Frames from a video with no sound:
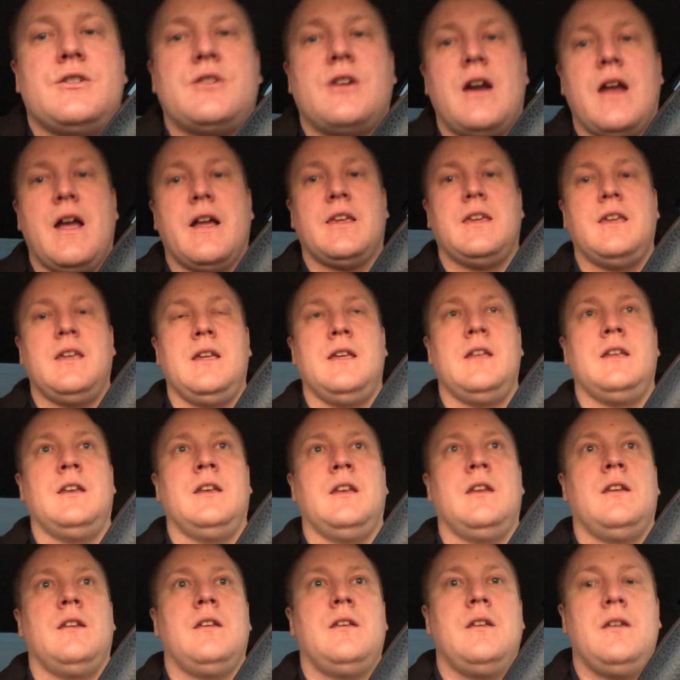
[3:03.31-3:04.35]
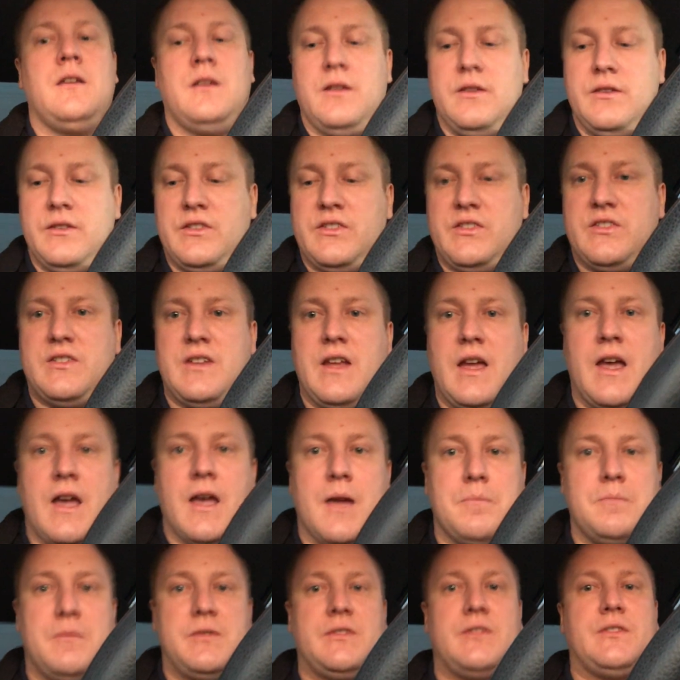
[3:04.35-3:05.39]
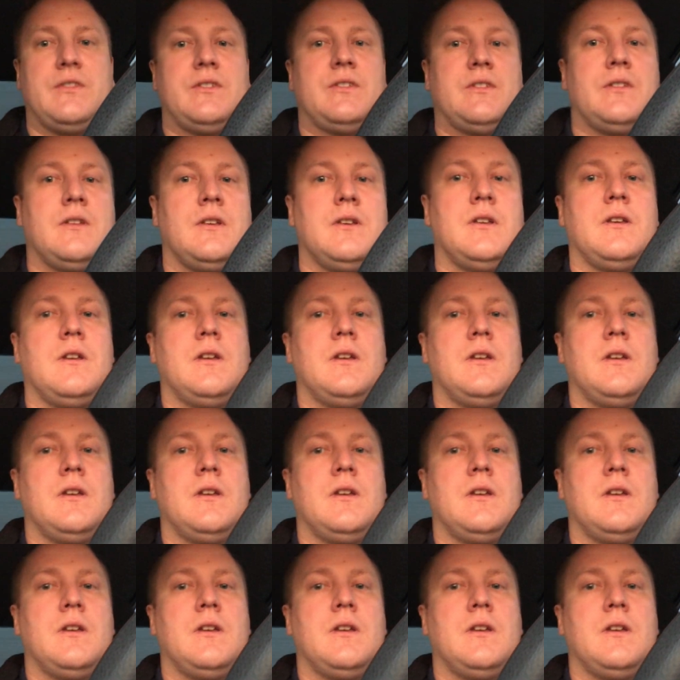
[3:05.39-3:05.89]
tracking steps